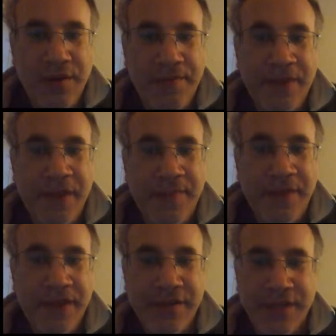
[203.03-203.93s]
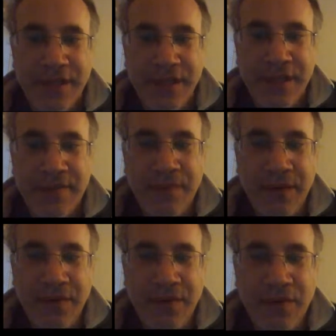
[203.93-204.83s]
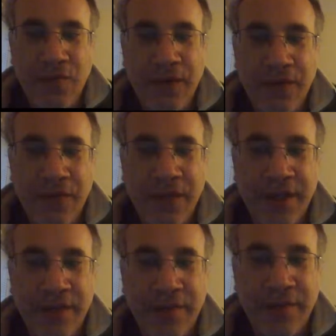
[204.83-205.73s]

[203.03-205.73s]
Prime Minister's deal might well win.